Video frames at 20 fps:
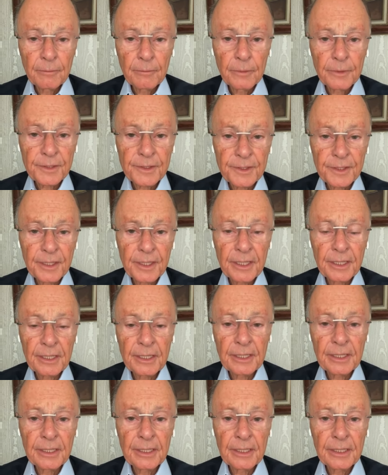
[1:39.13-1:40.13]
you
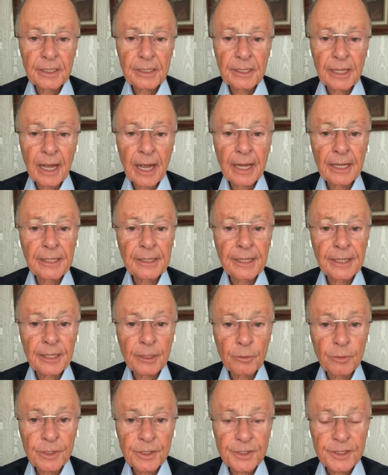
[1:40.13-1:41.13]
who
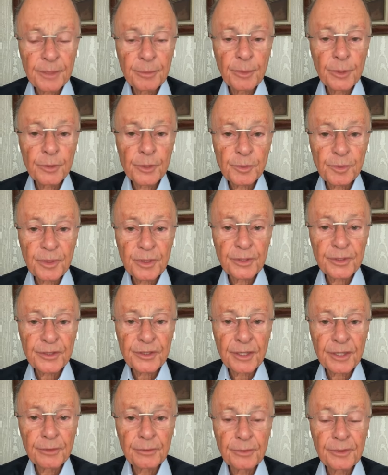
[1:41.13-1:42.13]
still haven't
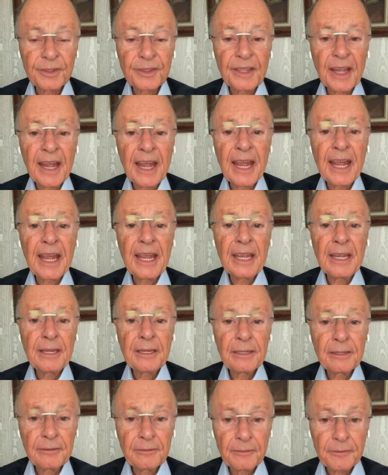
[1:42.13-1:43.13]
received the Holy
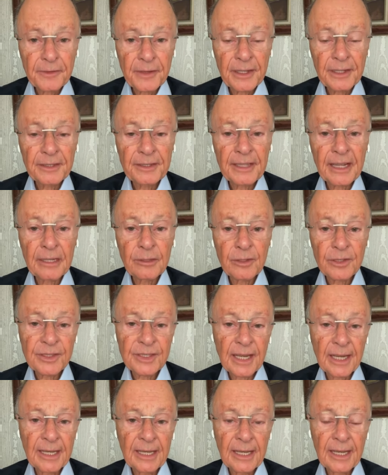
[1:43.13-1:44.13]
Spirit, you are
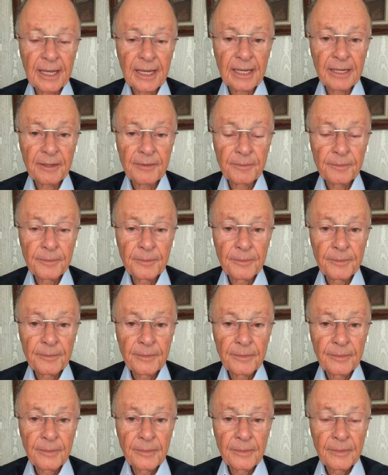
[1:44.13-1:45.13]
facing this
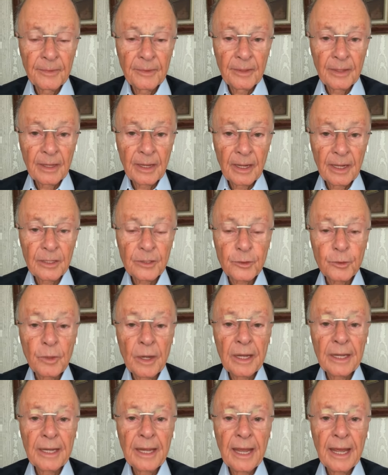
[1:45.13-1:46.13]
war,
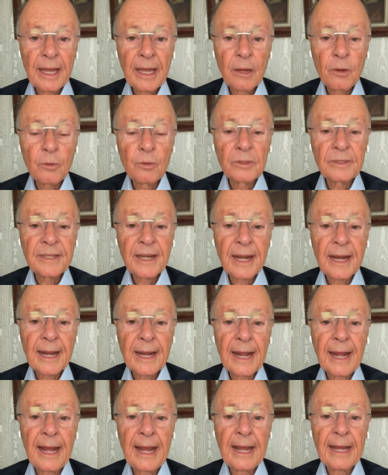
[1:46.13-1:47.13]
and your war
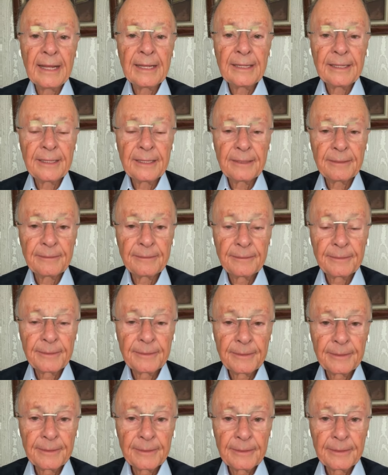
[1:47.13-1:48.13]
is against the
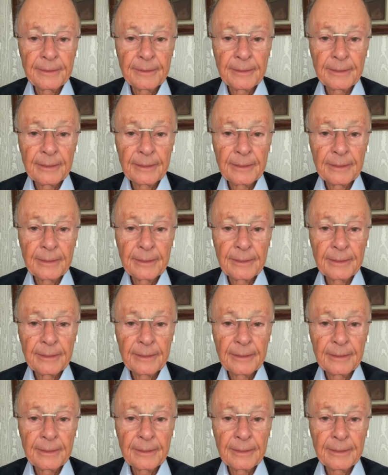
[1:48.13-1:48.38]
flesh.